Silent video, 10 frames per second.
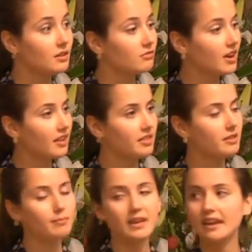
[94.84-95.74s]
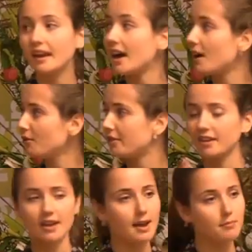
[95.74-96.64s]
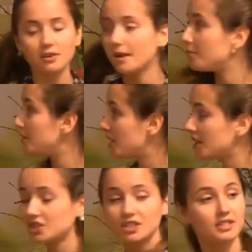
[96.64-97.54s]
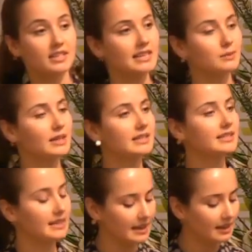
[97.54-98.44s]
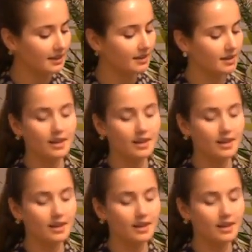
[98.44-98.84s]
Rather than being healthy, upright projections, as we can see here,